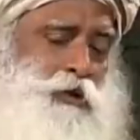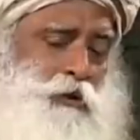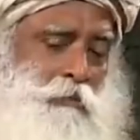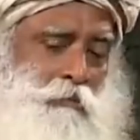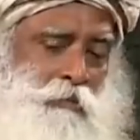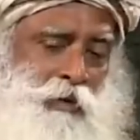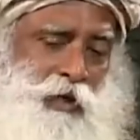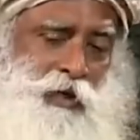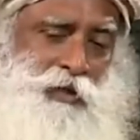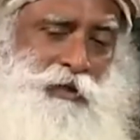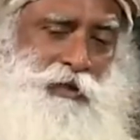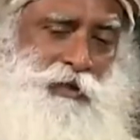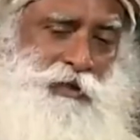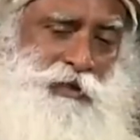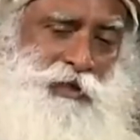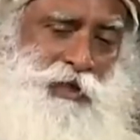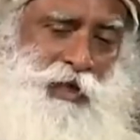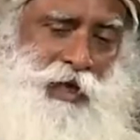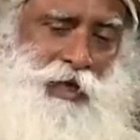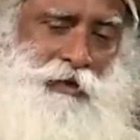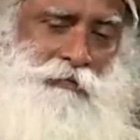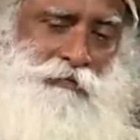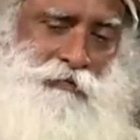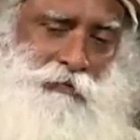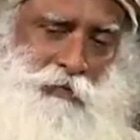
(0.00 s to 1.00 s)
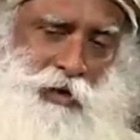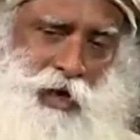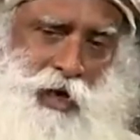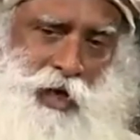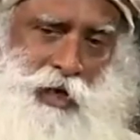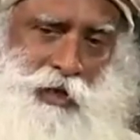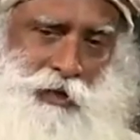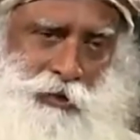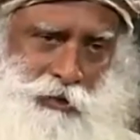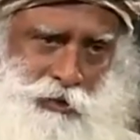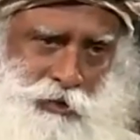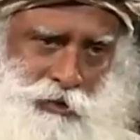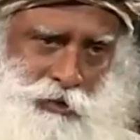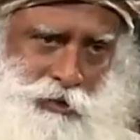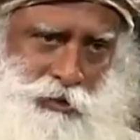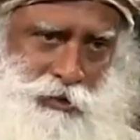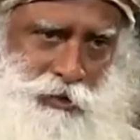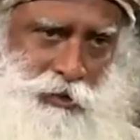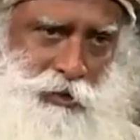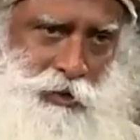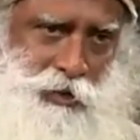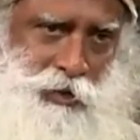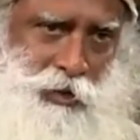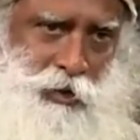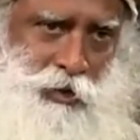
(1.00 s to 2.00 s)
to make this life
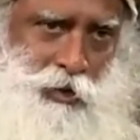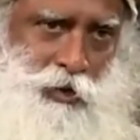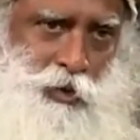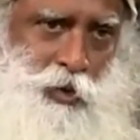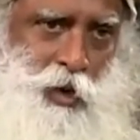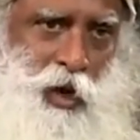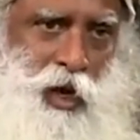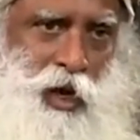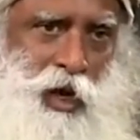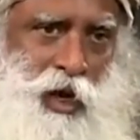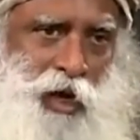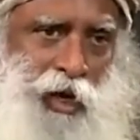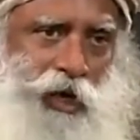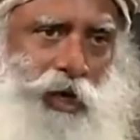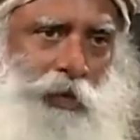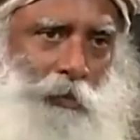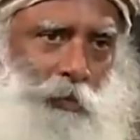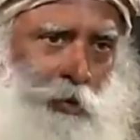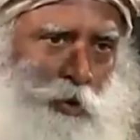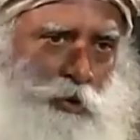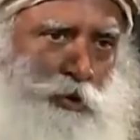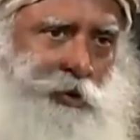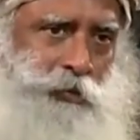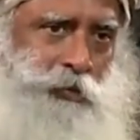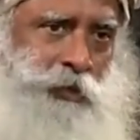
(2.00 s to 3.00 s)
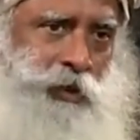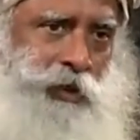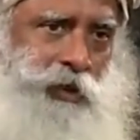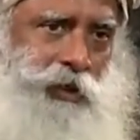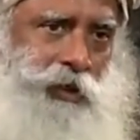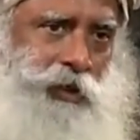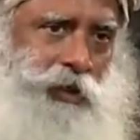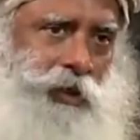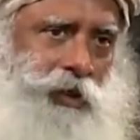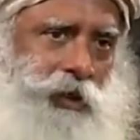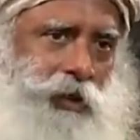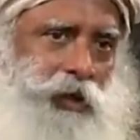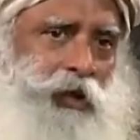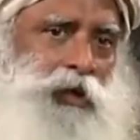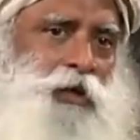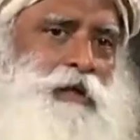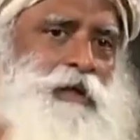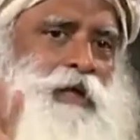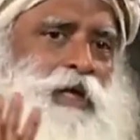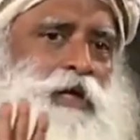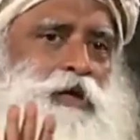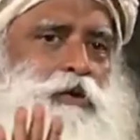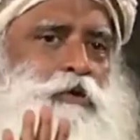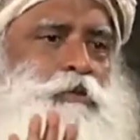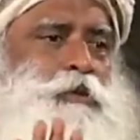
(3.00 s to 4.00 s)
rise to a higher possibility,
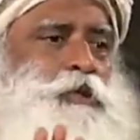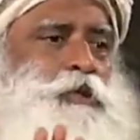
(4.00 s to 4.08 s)
then you